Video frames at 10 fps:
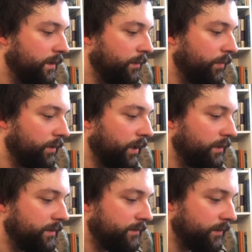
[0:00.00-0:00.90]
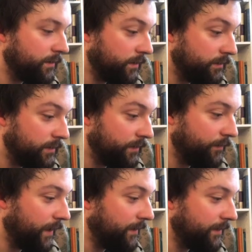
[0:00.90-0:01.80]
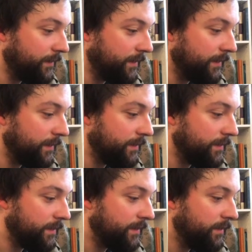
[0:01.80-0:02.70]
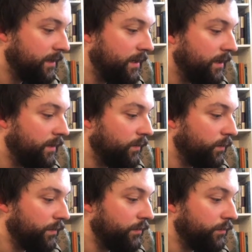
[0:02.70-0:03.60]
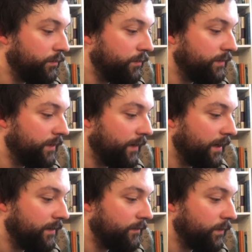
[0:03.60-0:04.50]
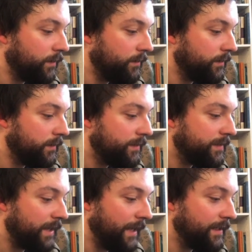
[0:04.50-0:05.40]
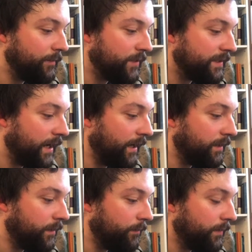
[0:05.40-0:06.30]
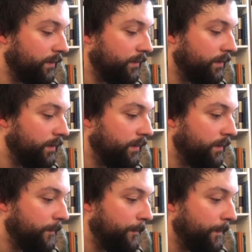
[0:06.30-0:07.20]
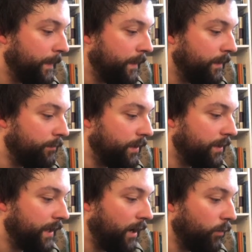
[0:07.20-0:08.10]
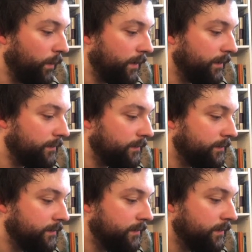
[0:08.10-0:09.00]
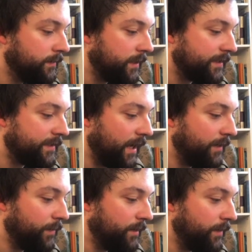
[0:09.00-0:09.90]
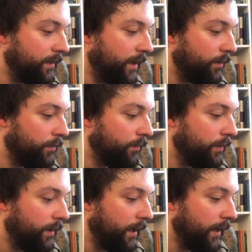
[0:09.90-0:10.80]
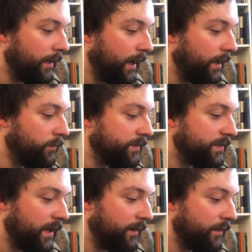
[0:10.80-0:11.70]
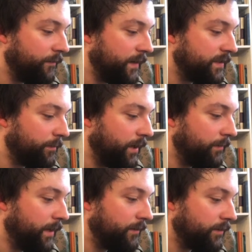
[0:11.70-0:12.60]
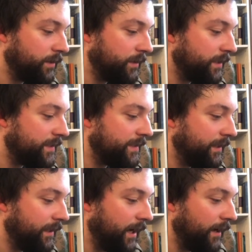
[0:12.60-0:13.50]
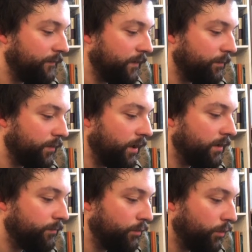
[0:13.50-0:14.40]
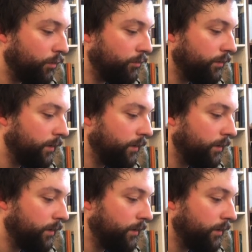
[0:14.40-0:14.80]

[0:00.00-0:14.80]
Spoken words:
but on his return did violent deeds, with you, divine one, standing beside him. Be thou willing to stand by me now, and I will sacrifice upon my return a sleek heifer, broad-browed